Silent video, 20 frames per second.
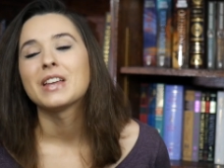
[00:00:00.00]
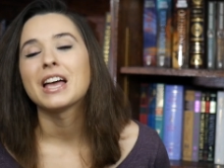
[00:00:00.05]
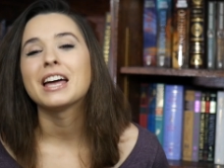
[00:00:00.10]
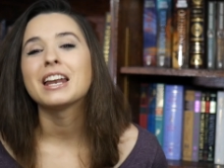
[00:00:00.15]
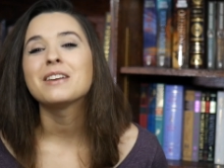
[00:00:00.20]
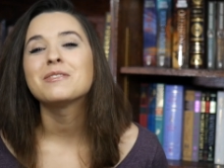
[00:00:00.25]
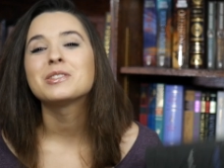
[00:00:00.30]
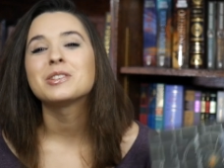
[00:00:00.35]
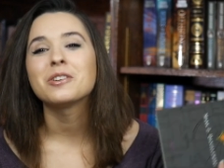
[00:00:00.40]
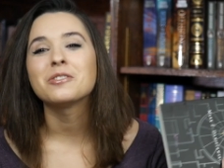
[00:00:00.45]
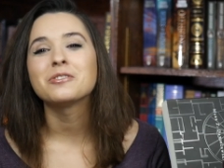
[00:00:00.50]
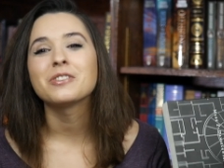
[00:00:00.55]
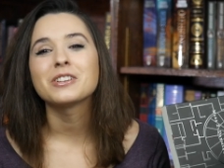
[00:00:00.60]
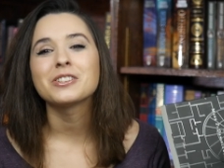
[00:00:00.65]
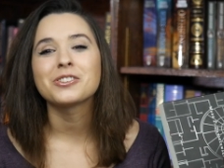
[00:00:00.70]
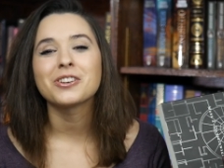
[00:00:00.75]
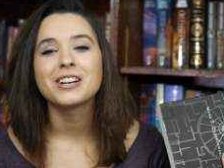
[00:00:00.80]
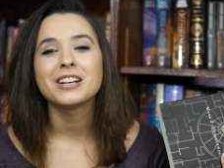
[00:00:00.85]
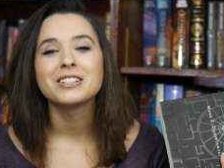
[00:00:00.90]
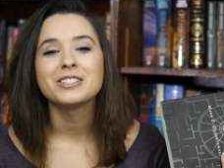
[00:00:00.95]
And I'm so
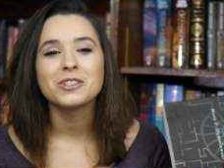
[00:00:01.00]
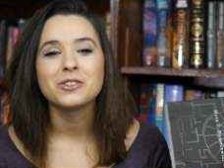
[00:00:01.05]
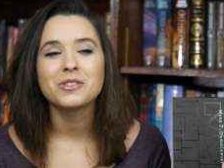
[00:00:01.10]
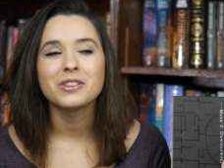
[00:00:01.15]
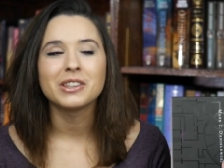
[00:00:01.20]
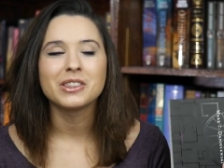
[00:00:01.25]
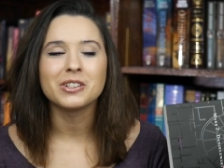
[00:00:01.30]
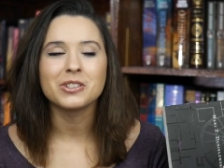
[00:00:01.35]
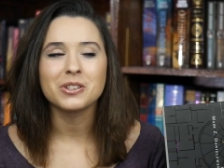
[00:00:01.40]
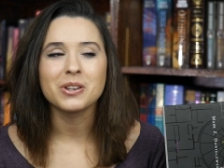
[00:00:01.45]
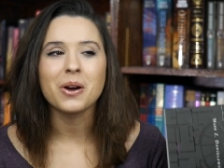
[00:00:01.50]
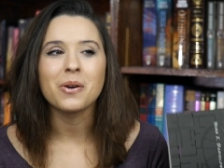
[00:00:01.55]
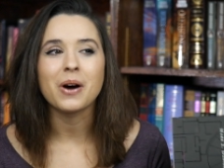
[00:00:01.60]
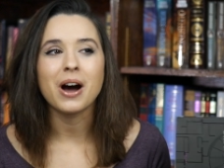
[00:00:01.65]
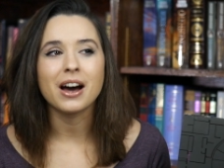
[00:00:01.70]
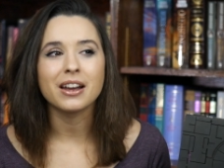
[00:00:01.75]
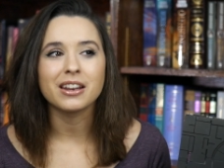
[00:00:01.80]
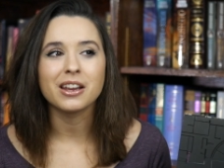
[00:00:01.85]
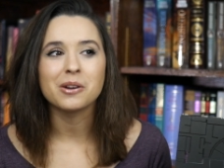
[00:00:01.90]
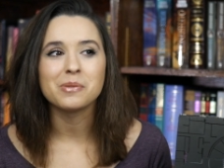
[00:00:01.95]
frustrated too that there's no
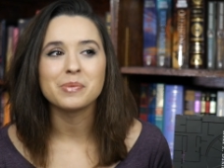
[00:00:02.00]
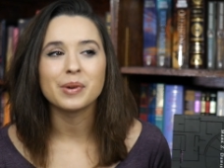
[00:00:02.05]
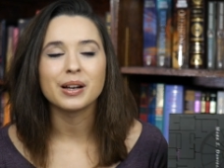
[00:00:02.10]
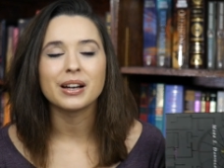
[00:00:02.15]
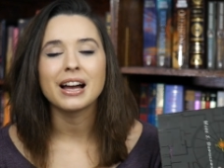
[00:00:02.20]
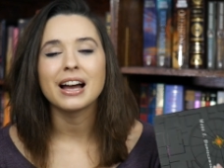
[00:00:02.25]
audiobook.